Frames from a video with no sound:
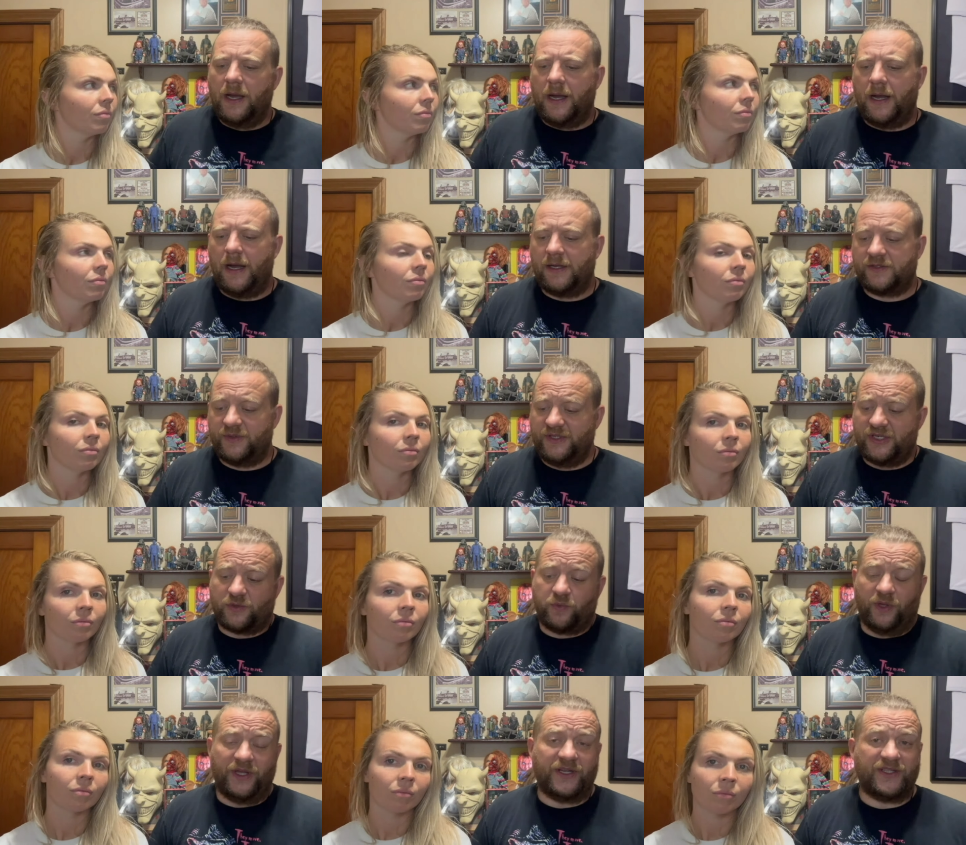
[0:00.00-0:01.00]
Speaker 1: Uh, so he's
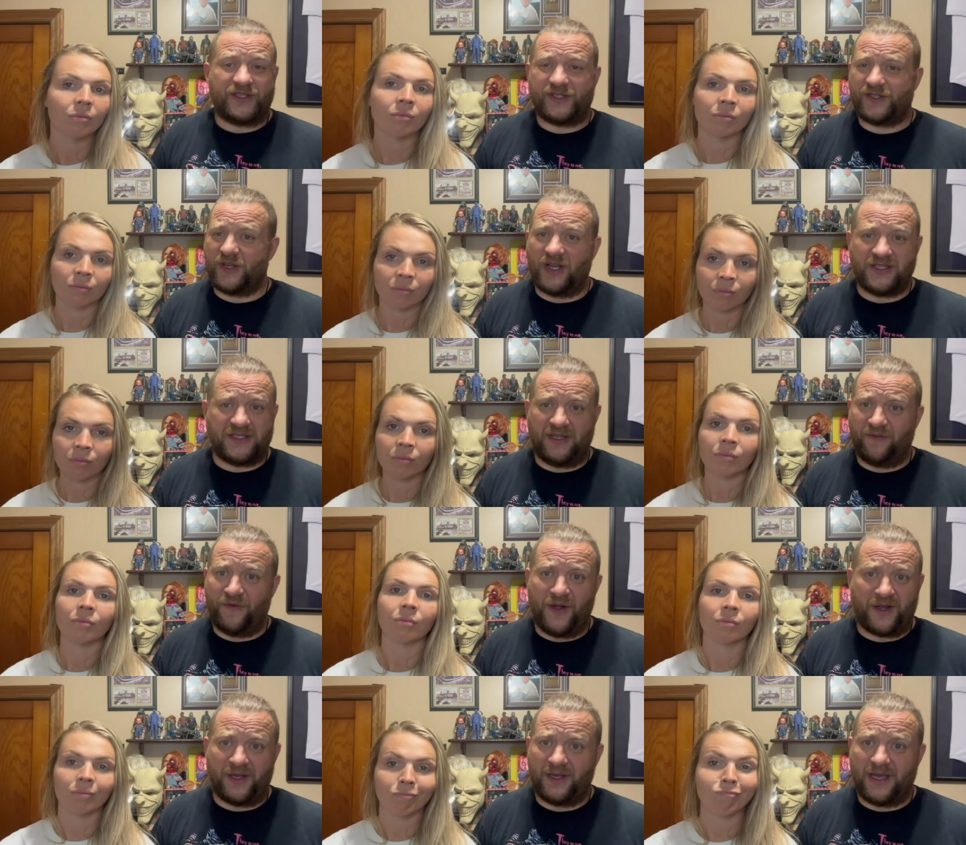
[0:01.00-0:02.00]
just really a disgusting
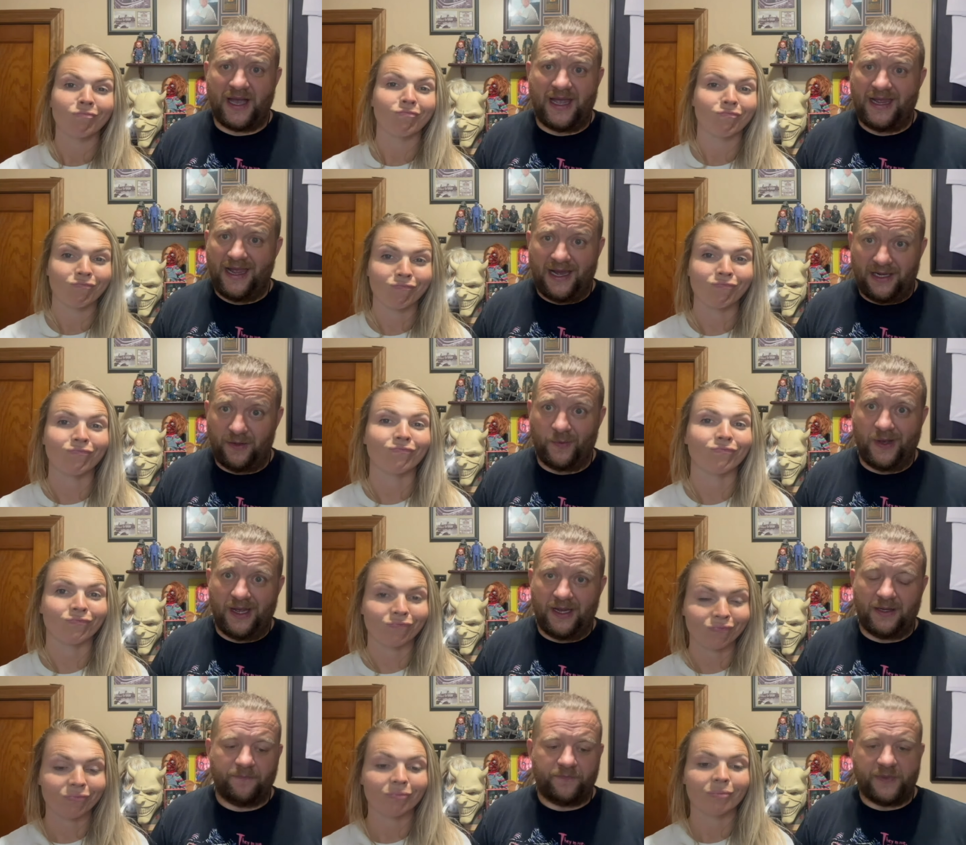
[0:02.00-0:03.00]
fucking guy
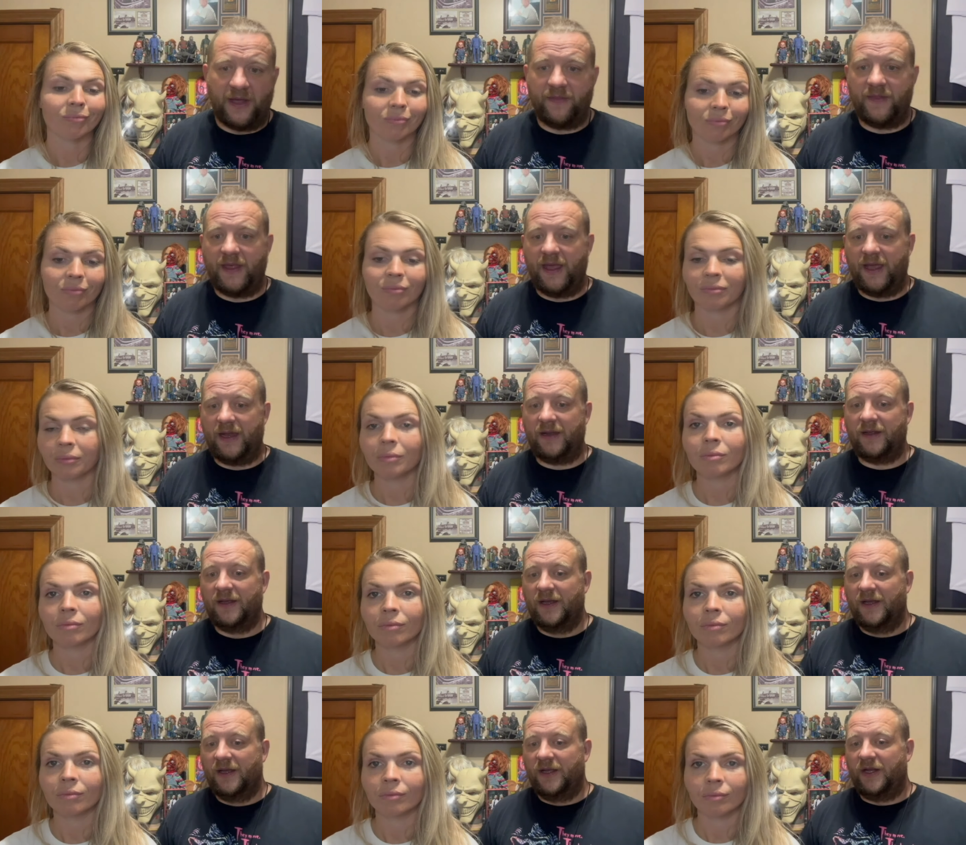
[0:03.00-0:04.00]
anyway. Mm-hmm. And then,
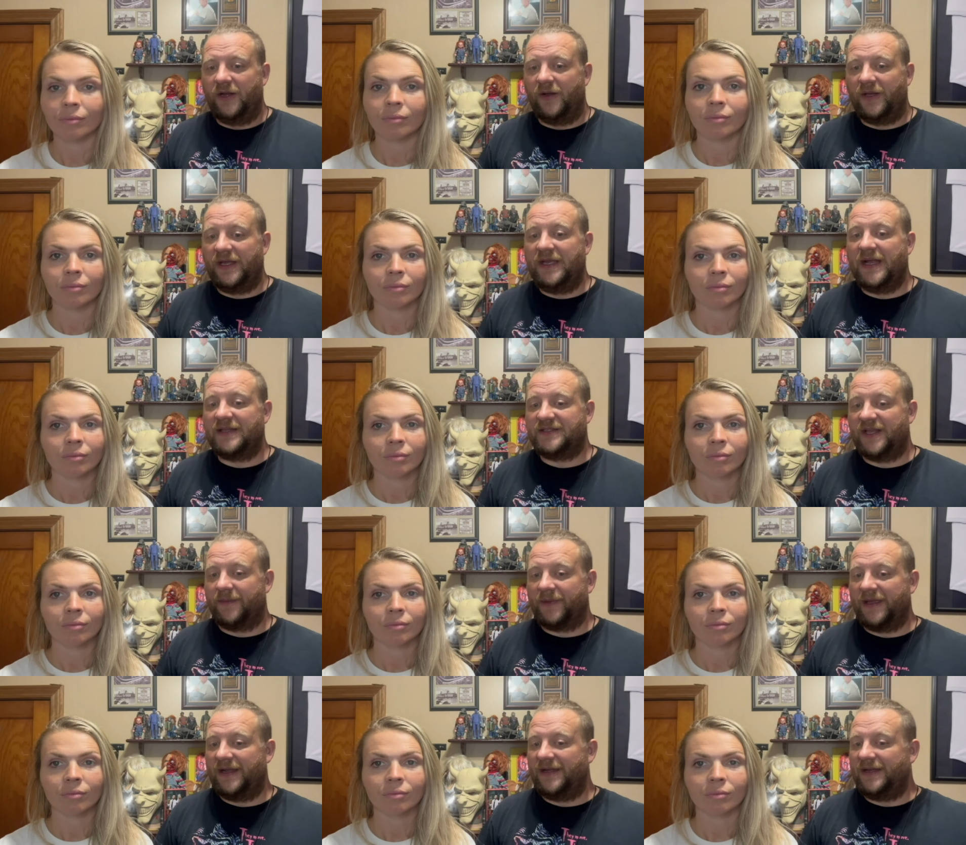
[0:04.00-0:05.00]
you know, he ends
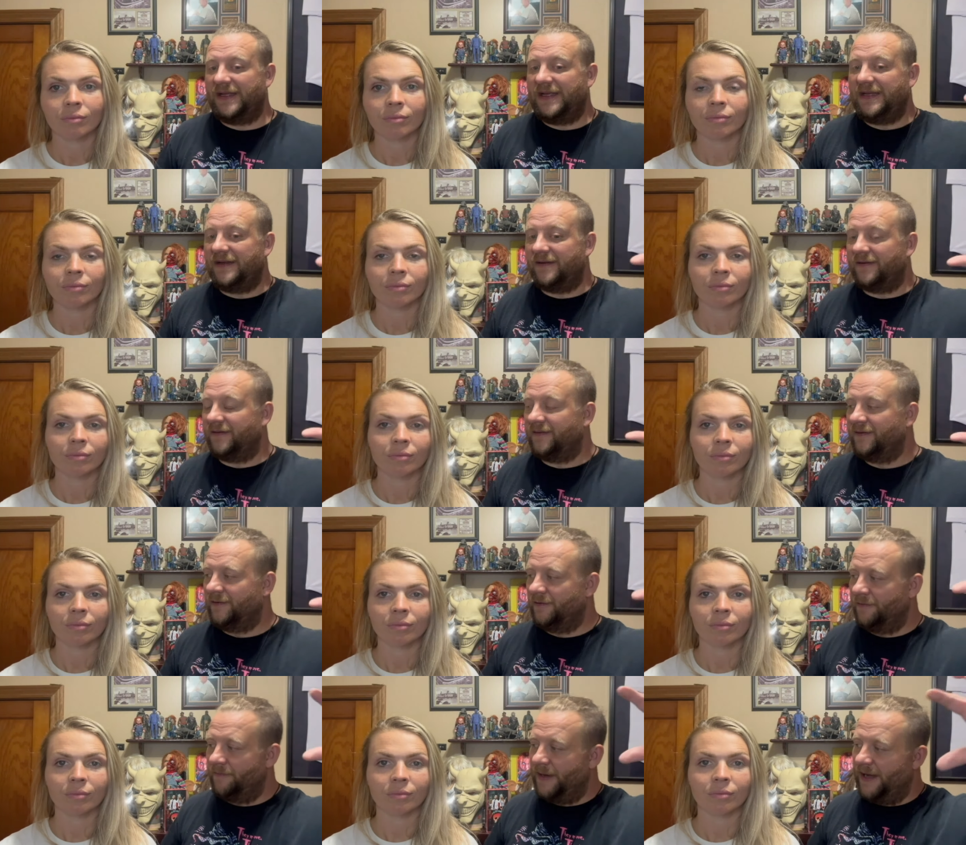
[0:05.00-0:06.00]
up getting eaten
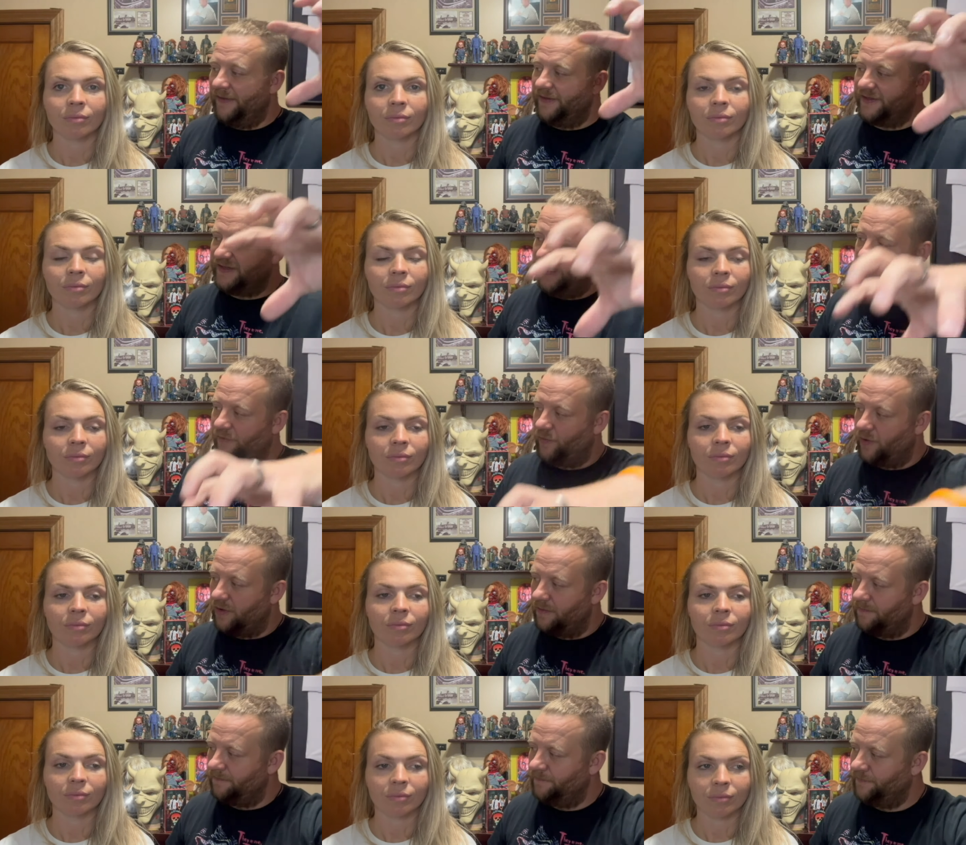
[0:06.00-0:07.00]
by the
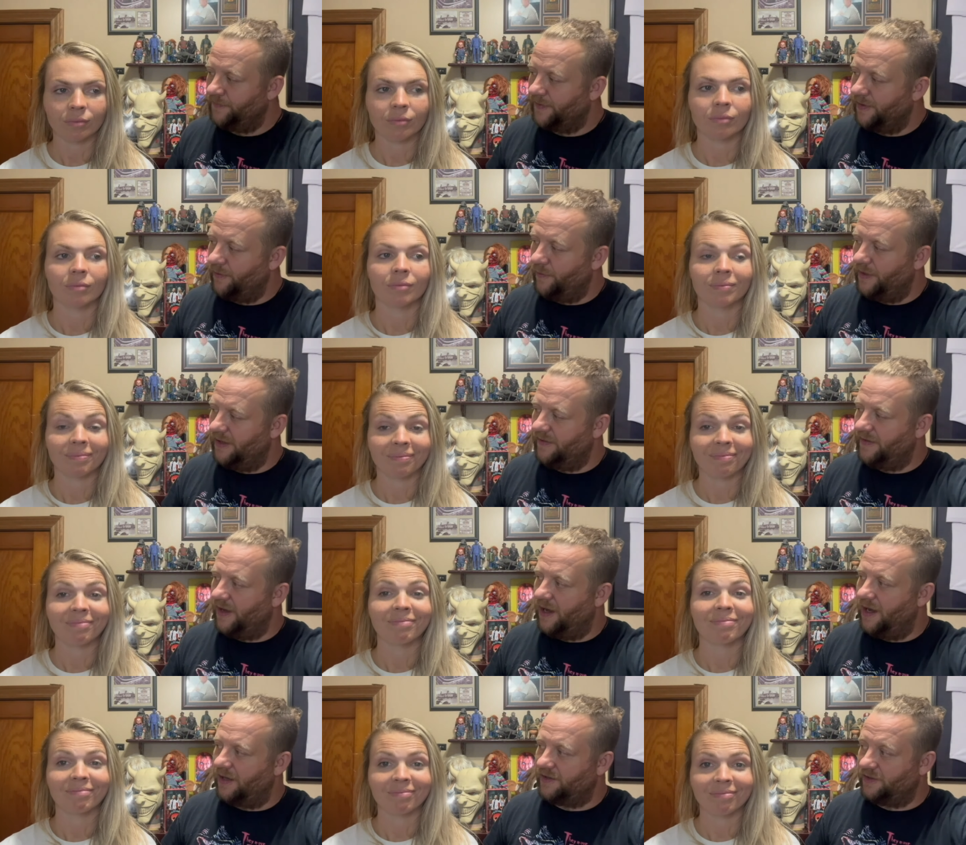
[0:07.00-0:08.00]
sandworm with
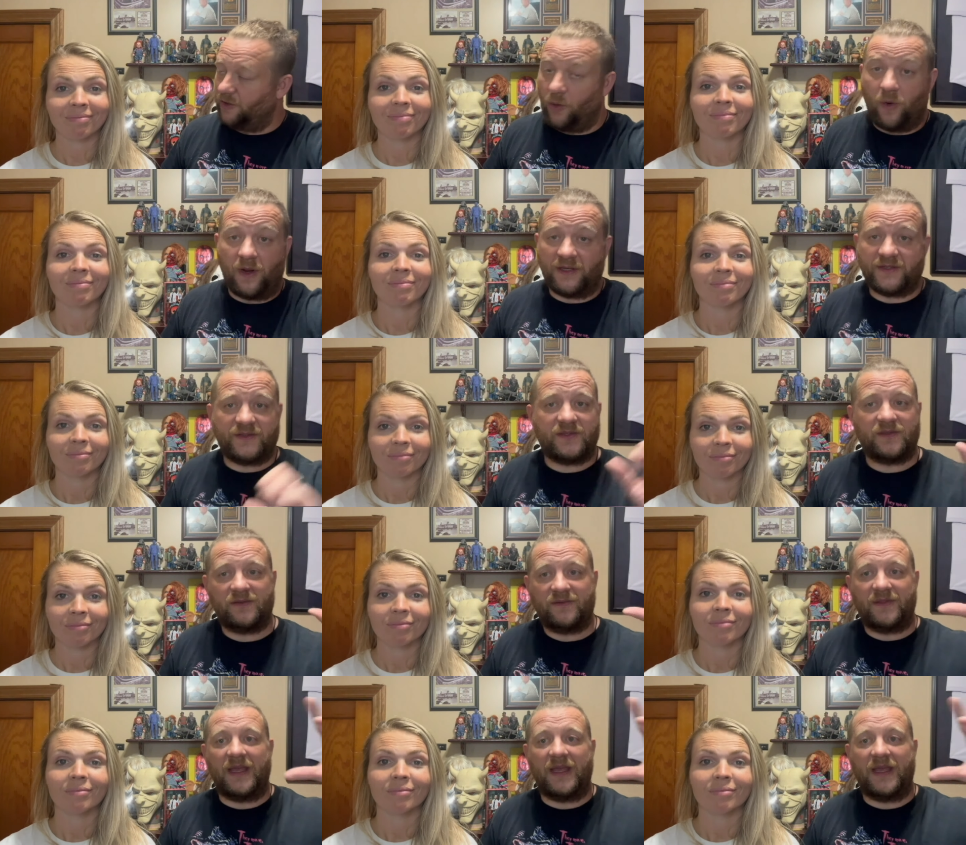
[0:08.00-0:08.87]
uh, Dolores.